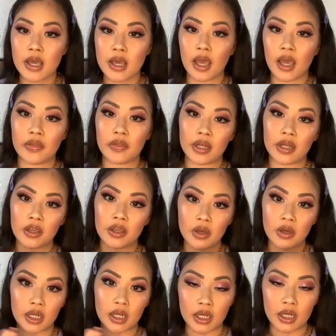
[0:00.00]
And then I go
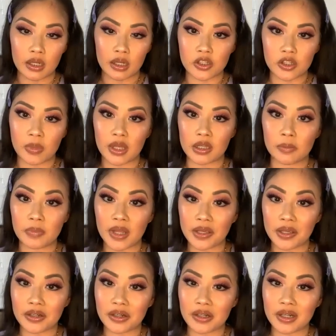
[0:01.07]
ahead and I do my lip
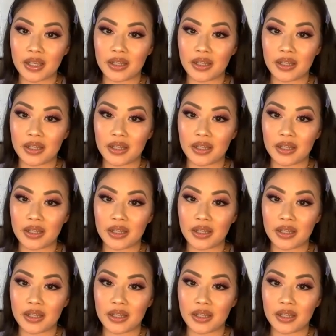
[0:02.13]
liner,